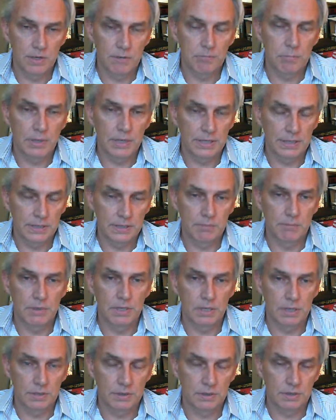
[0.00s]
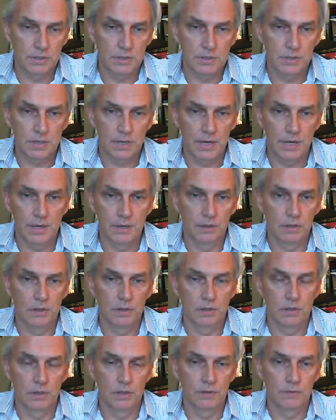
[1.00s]
time playing something this
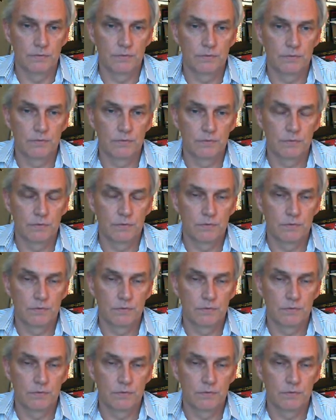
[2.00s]
scale of